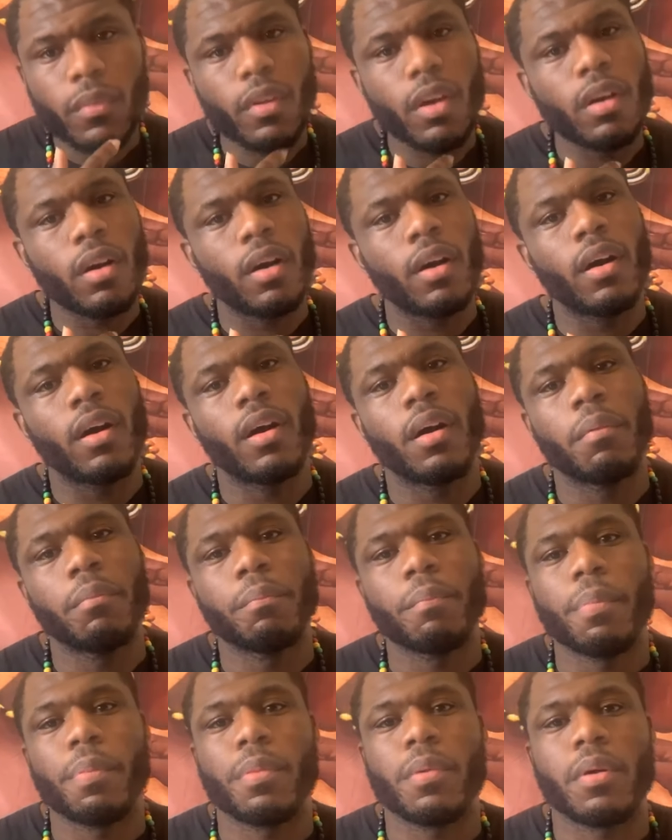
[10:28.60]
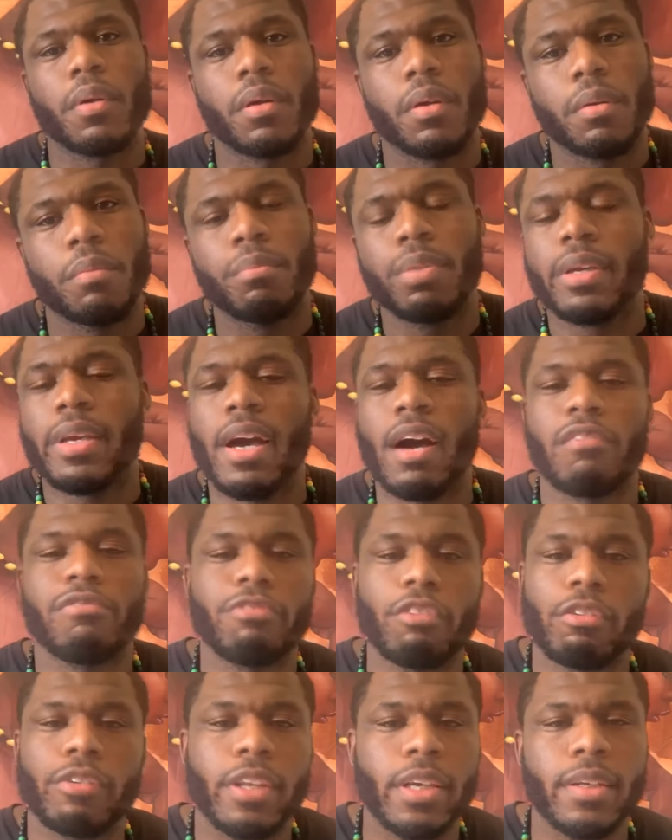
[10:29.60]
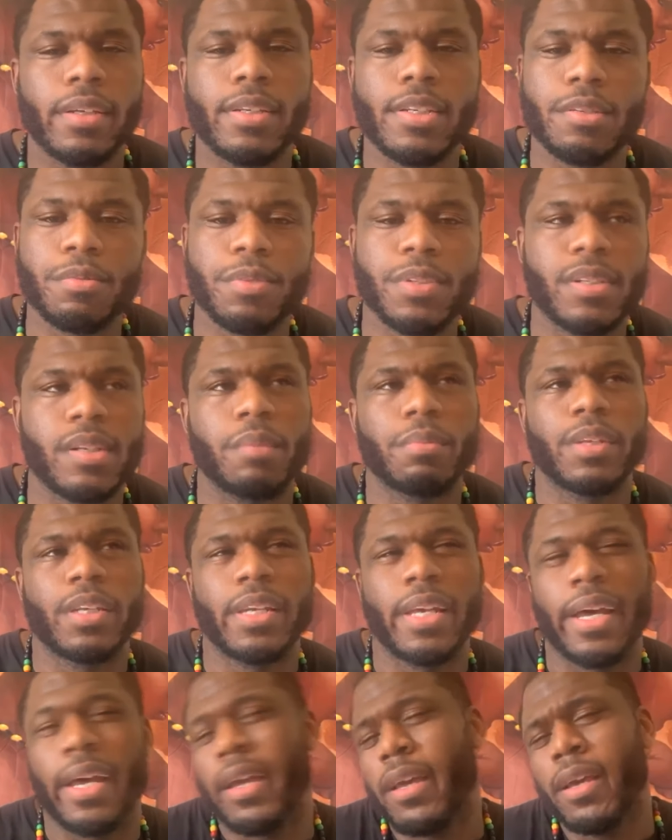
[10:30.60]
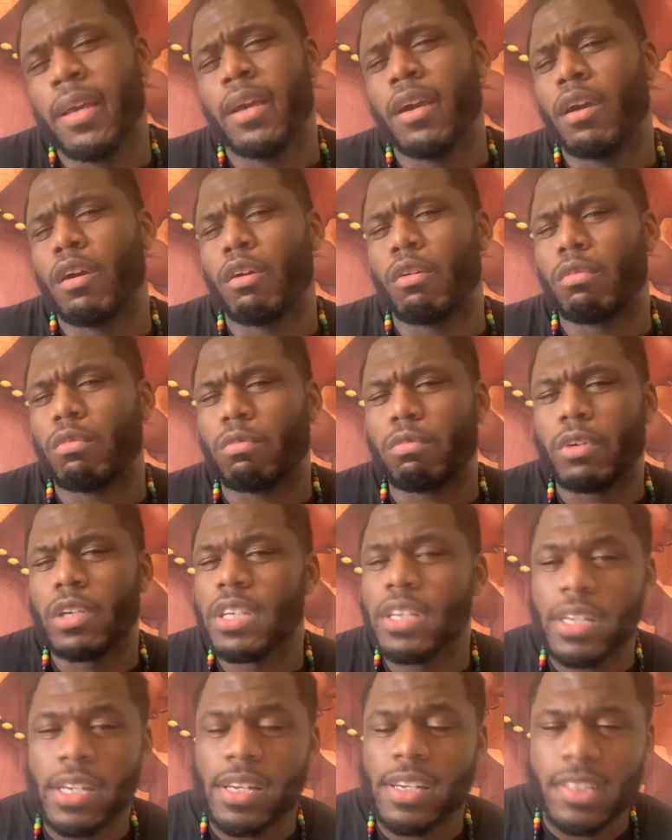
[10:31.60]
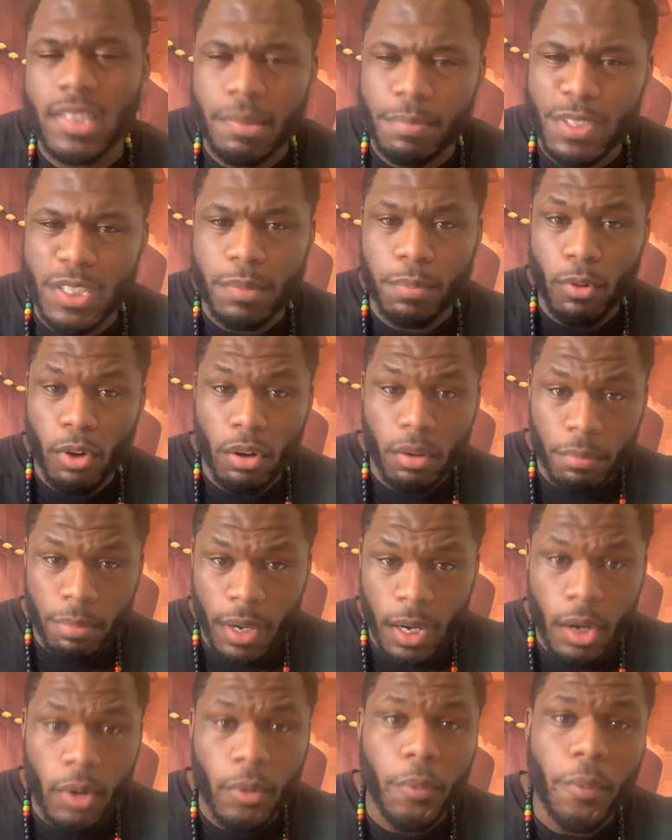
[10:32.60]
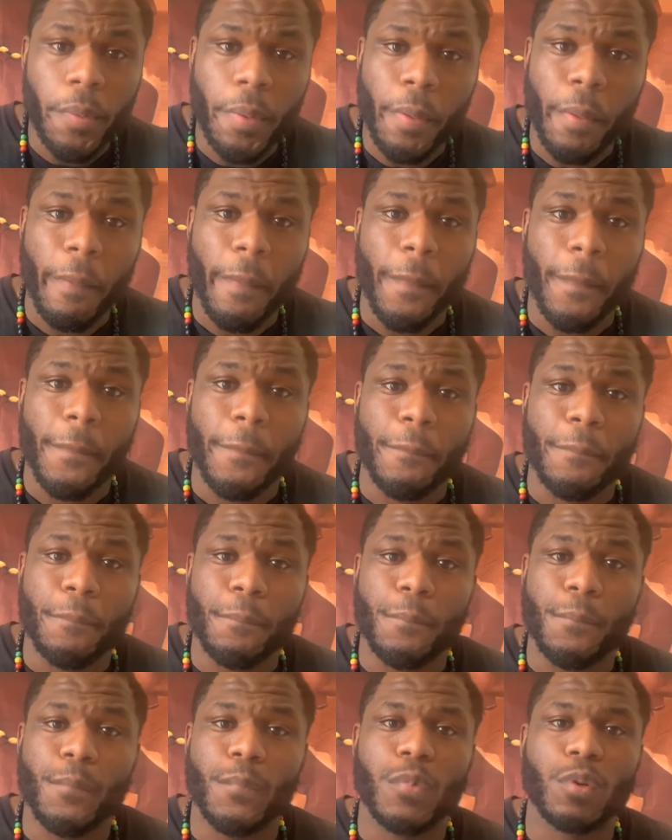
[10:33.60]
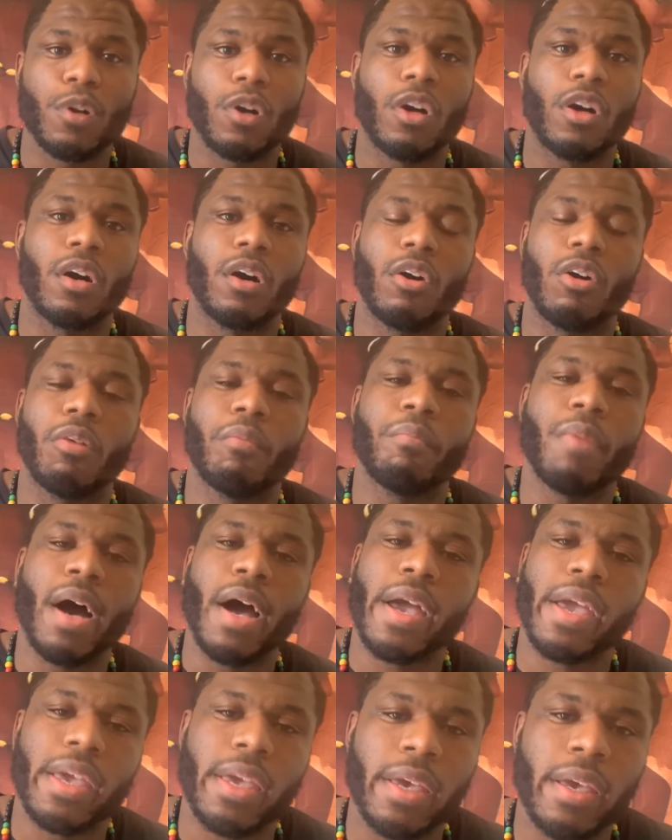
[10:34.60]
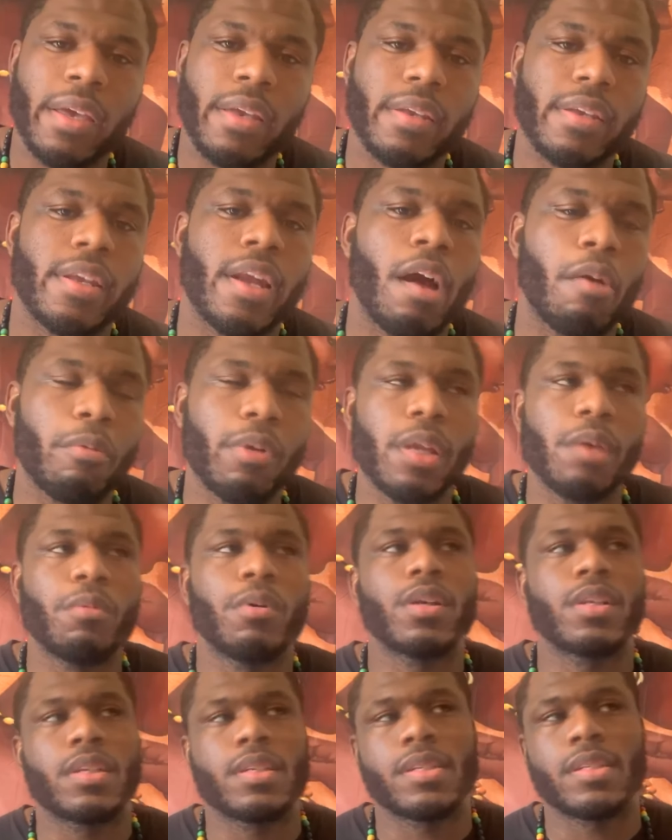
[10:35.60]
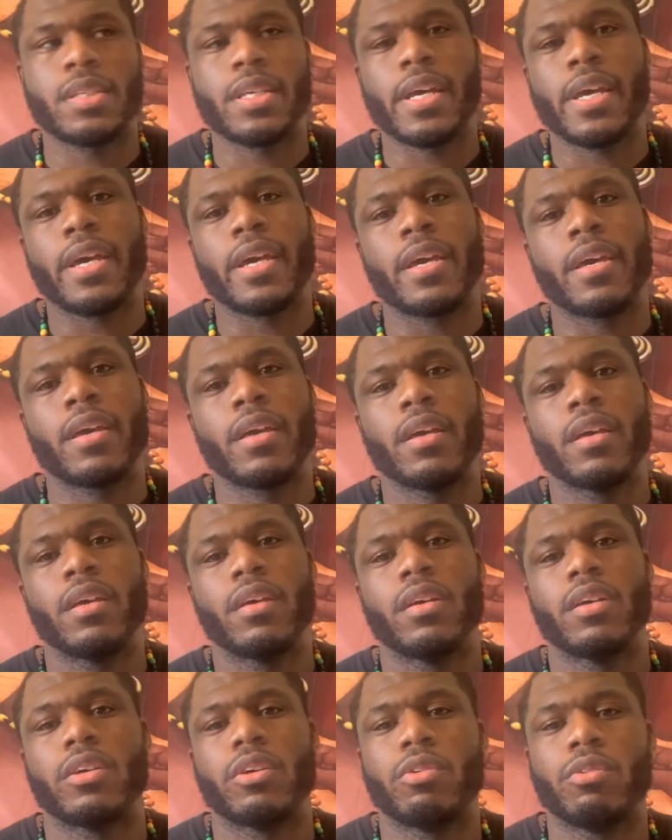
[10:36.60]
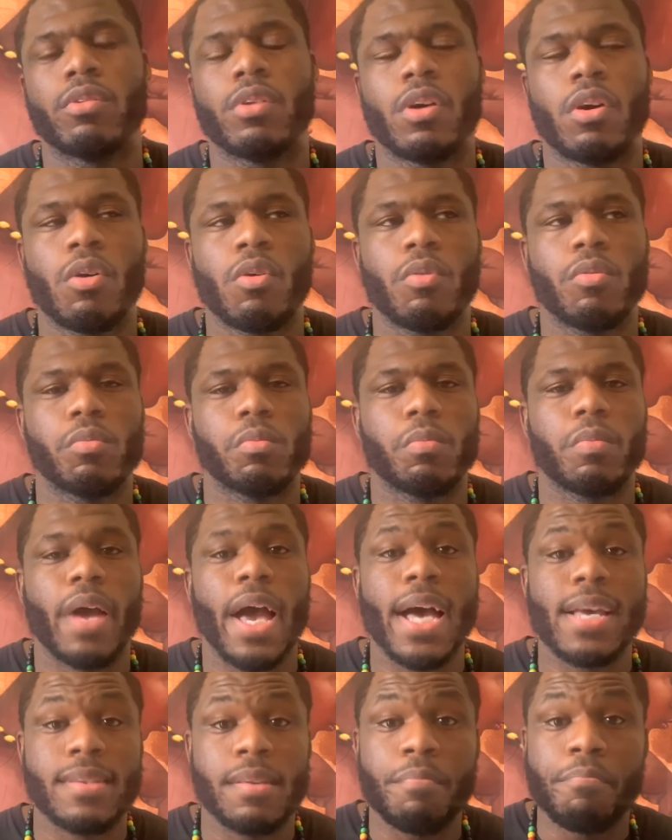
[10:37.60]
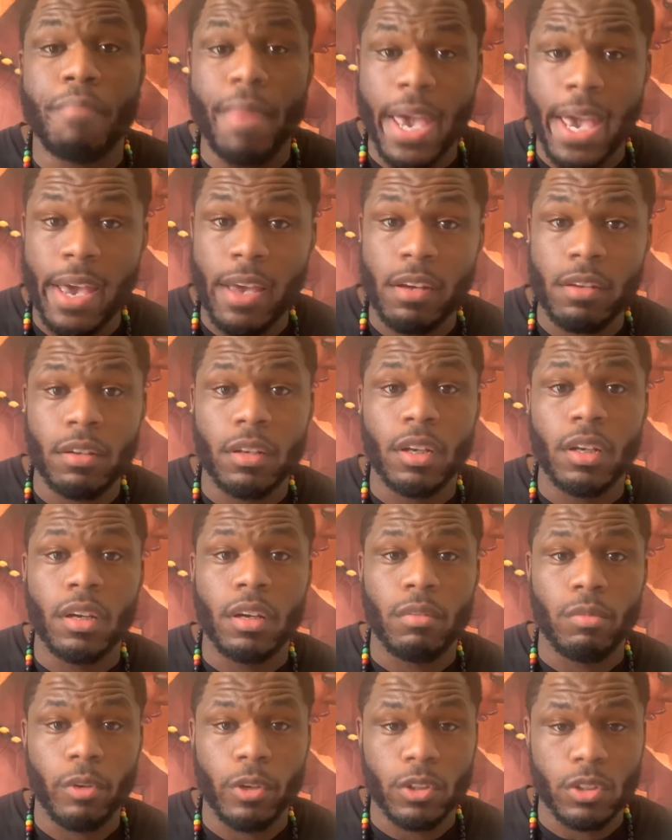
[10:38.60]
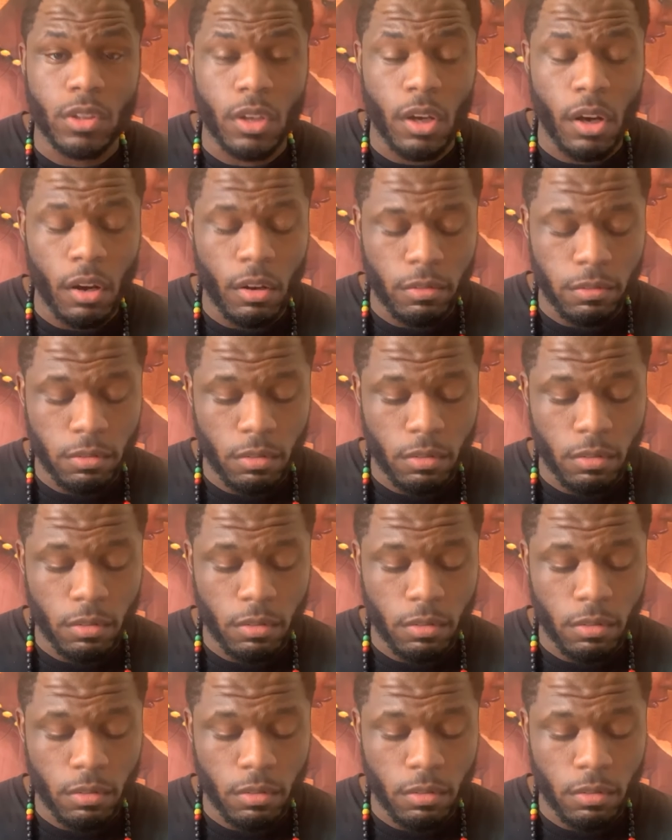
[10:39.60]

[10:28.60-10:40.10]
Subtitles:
But yeah, I felt that this was something that really needed to be spoke about on my end. And I really wanted to say, you know, as a man, first off,